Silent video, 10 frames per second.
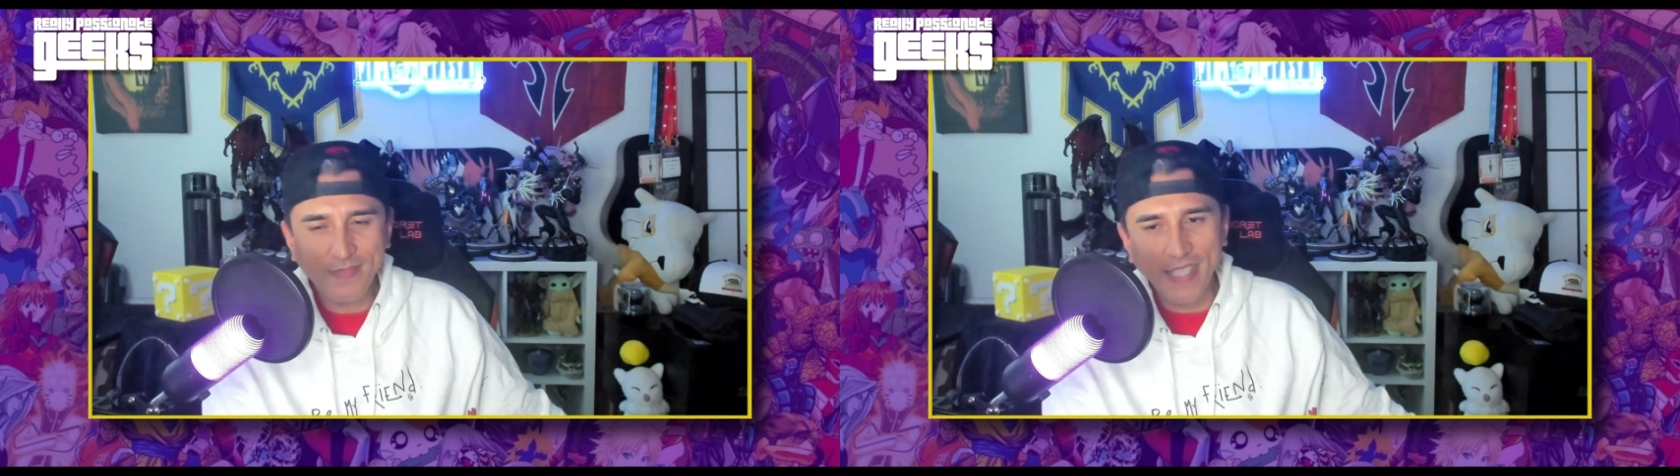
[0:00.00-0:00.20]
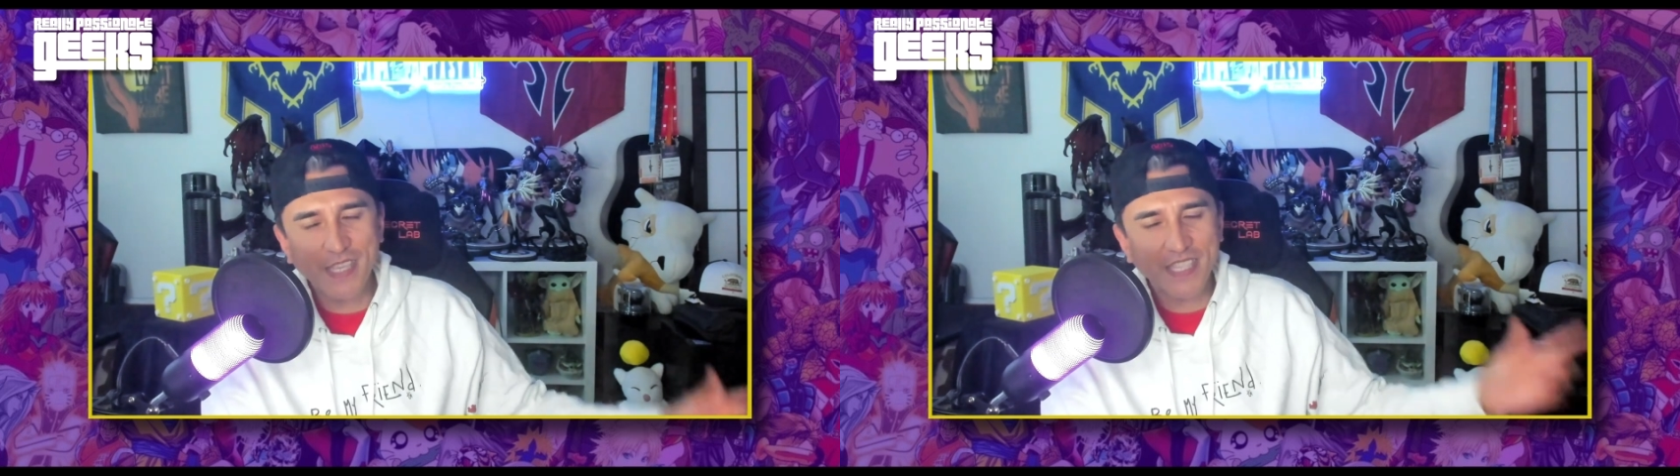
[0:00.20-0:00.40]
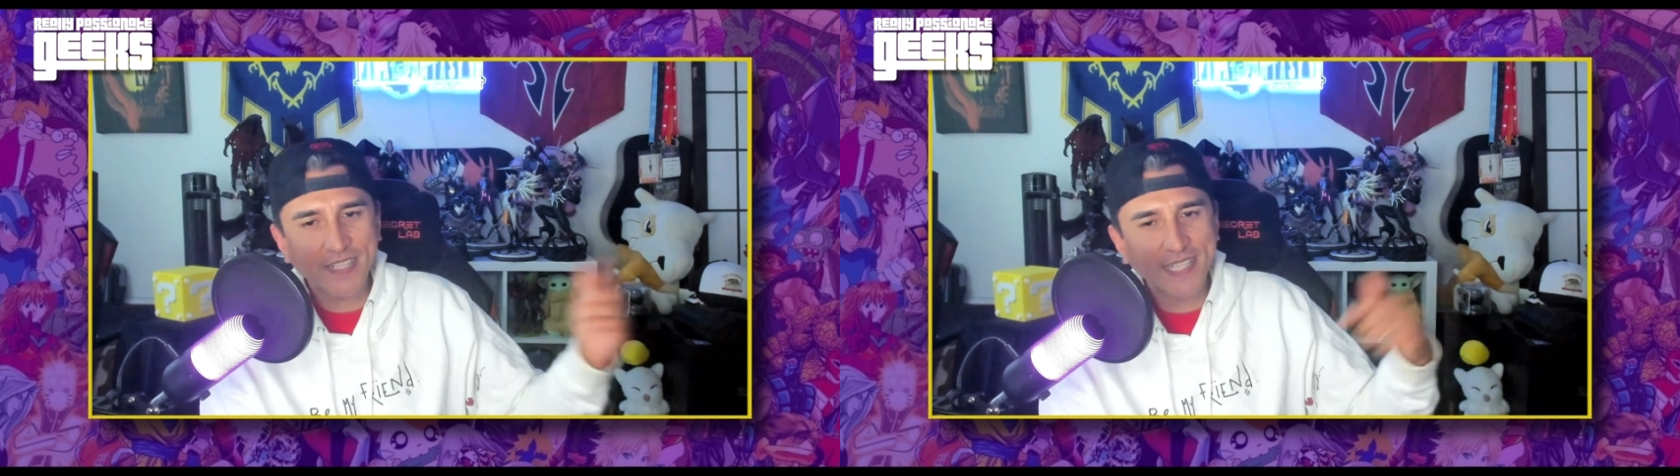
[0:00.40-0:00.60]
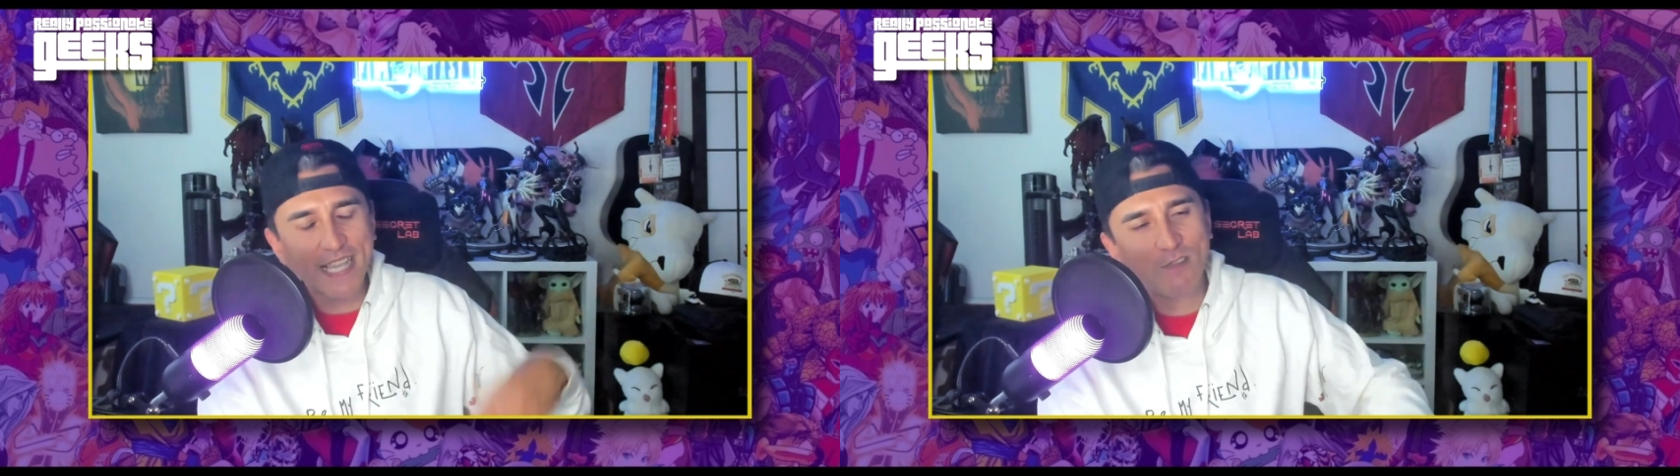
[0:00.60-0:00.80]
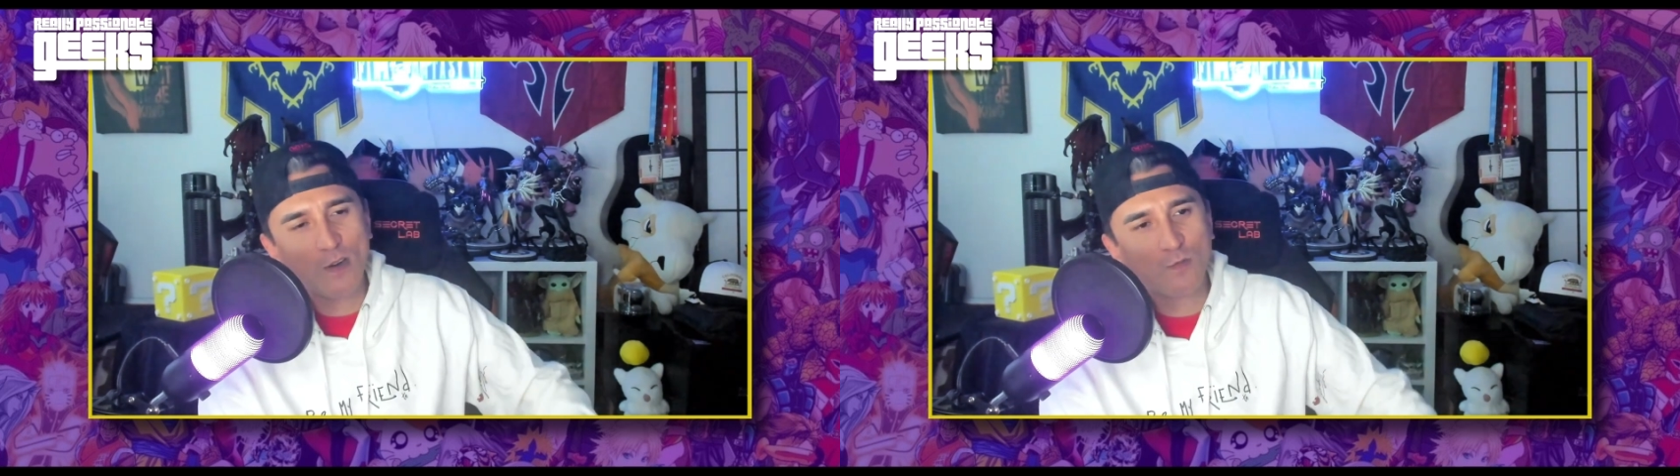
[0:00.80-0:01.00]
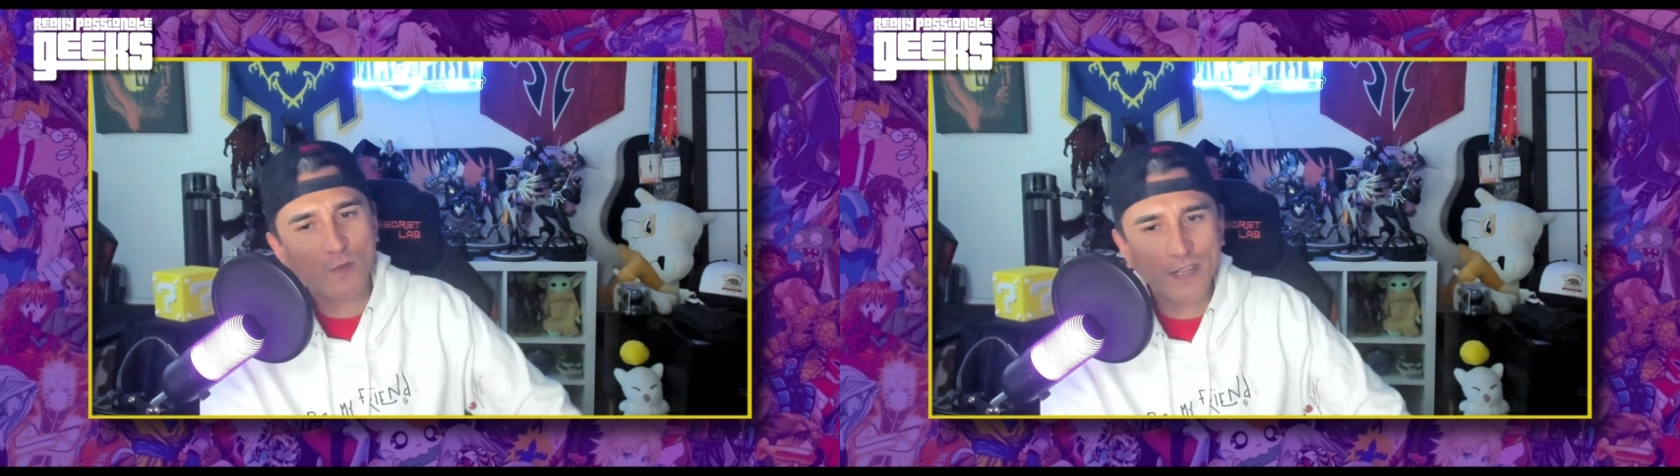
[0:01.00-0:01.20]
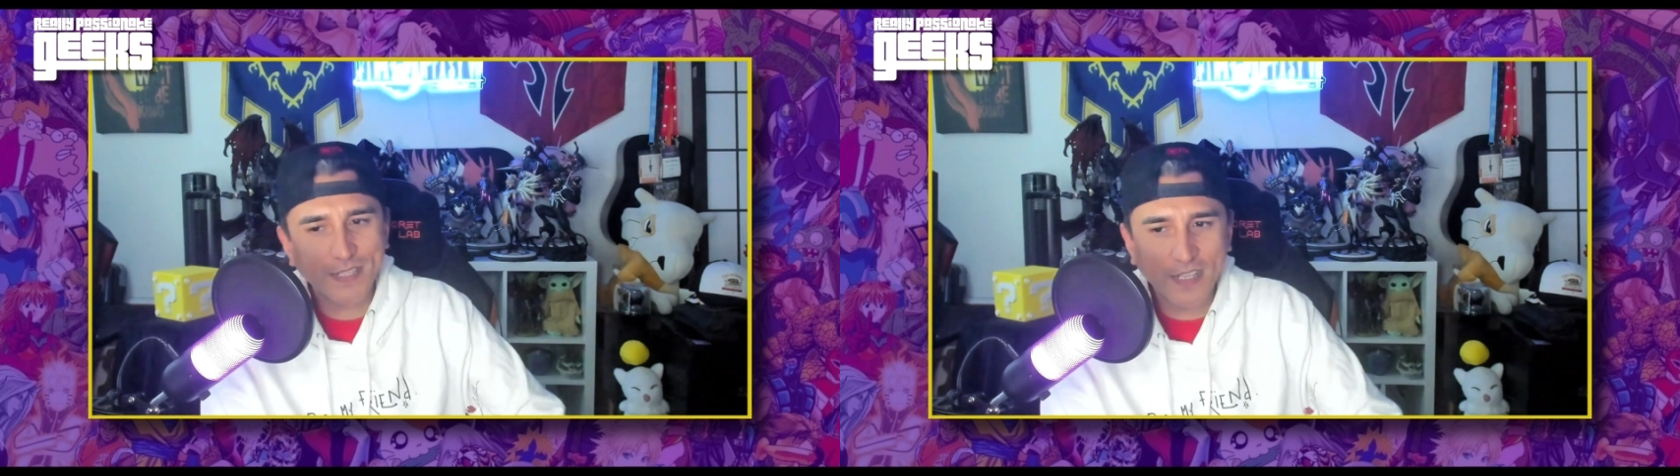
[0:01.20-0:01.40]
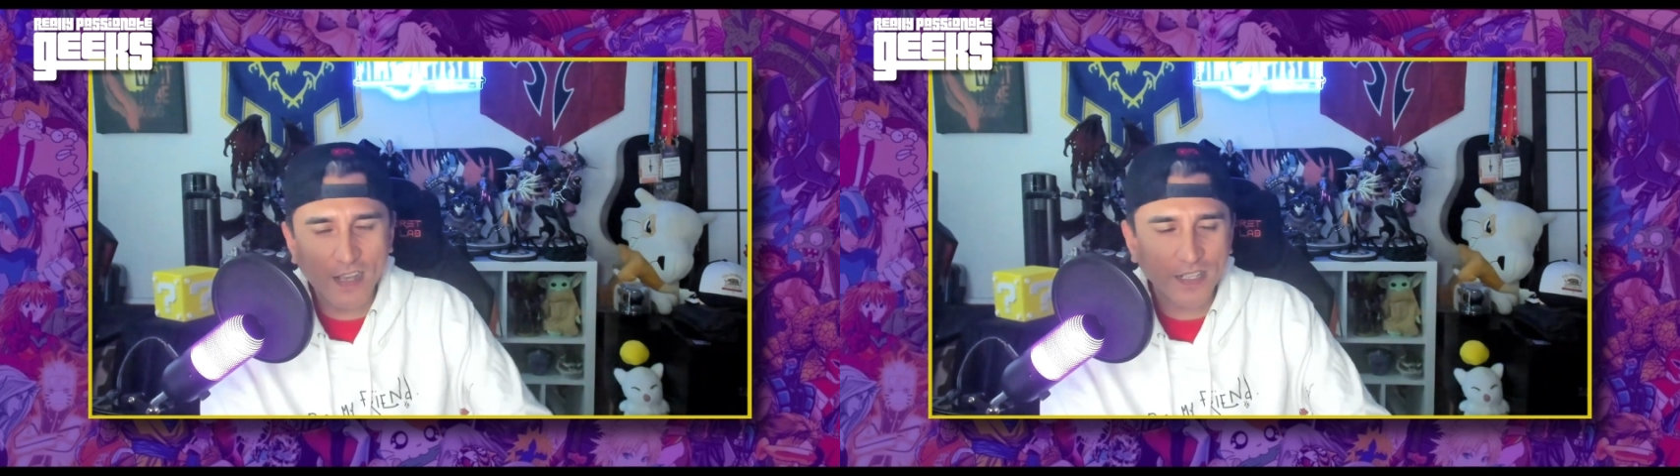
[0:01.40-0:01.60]
And then the second one was
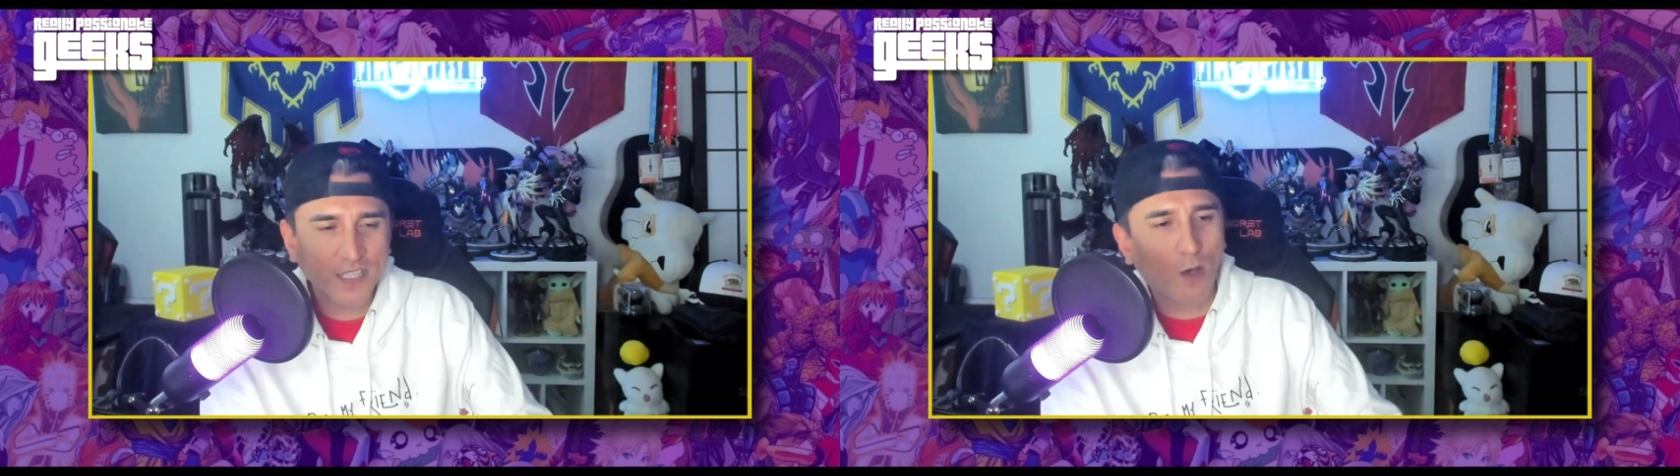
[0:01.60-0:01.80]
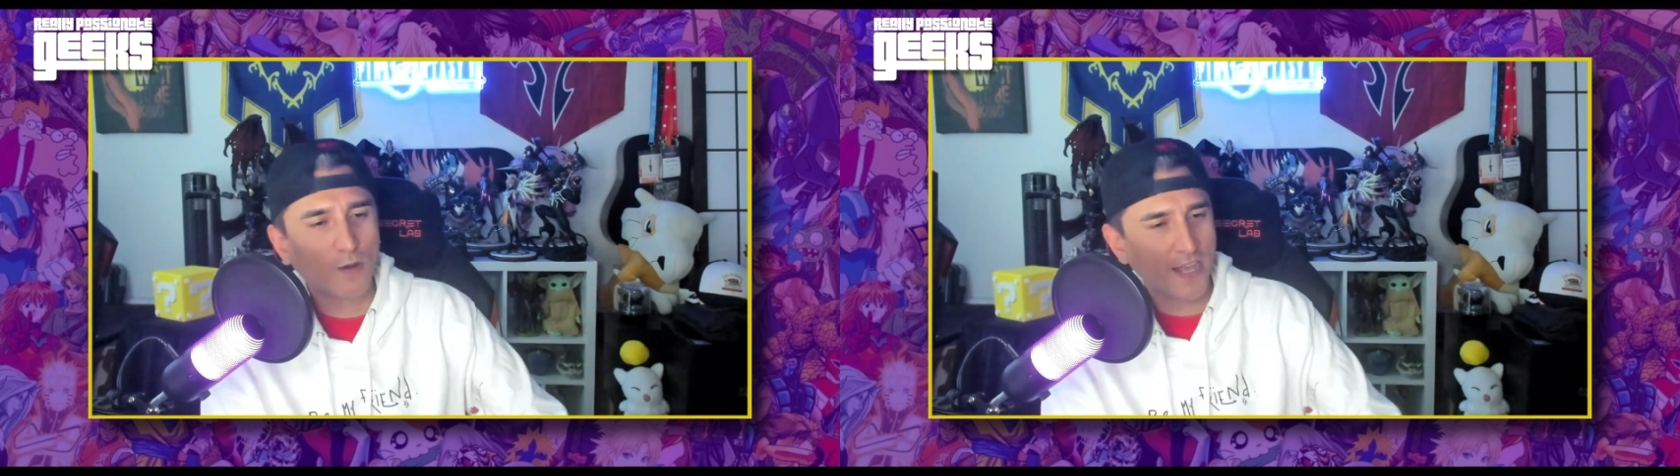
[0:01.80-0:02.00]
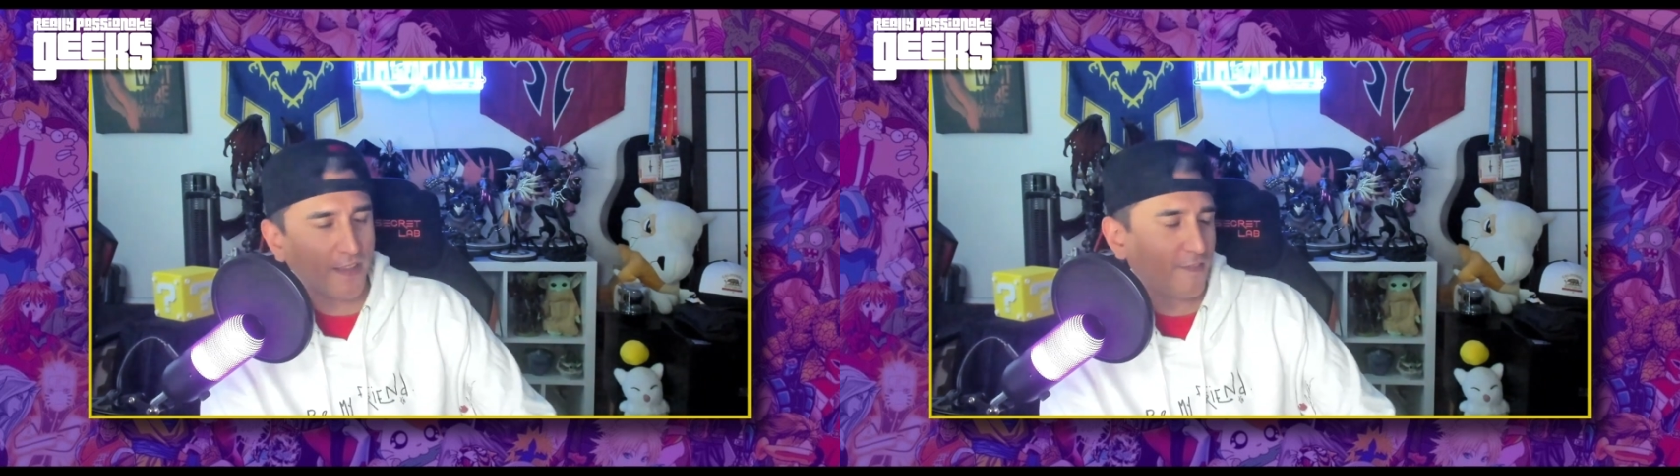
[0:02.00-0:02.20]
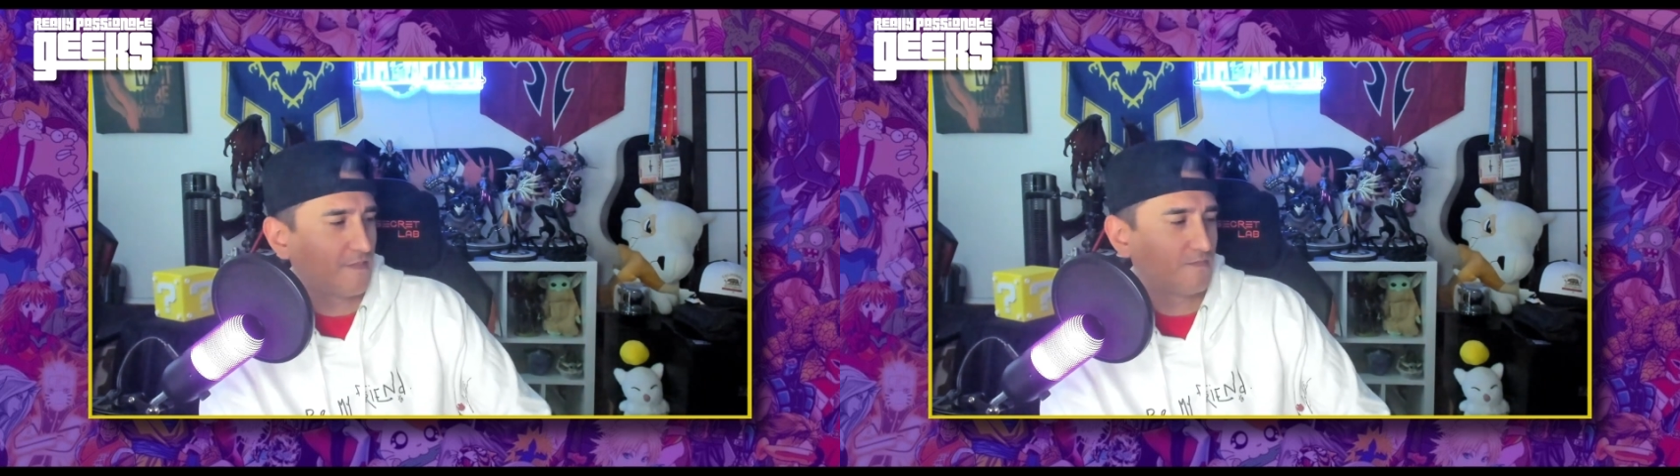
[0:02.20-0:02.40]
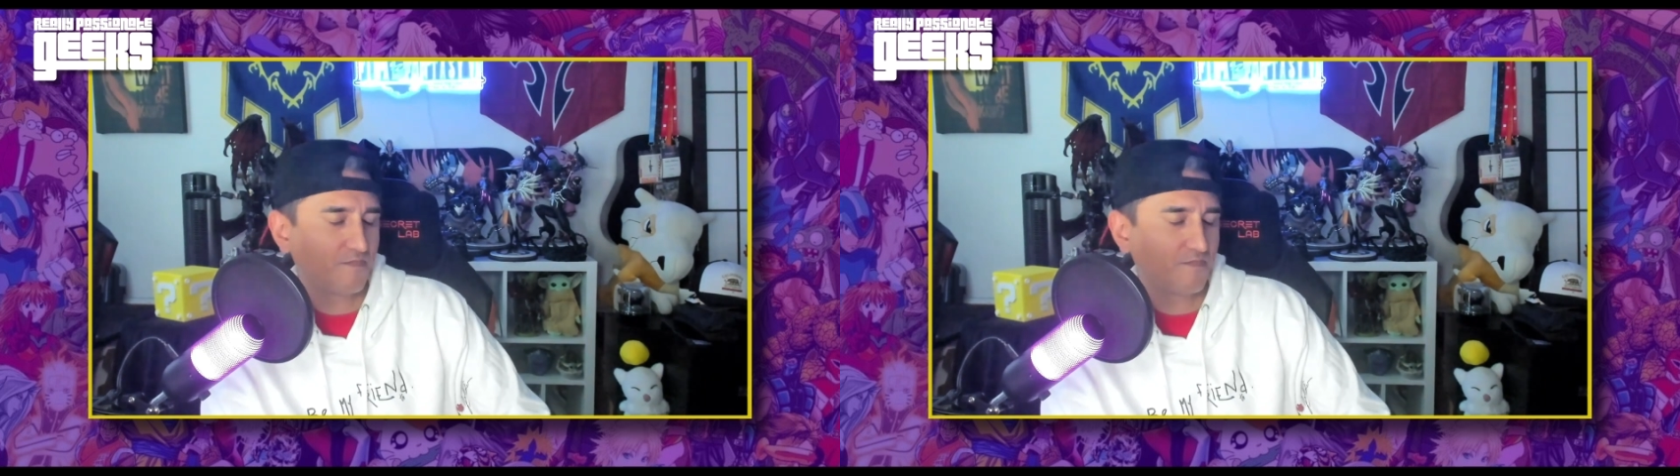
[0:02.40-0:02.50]
Salt Life.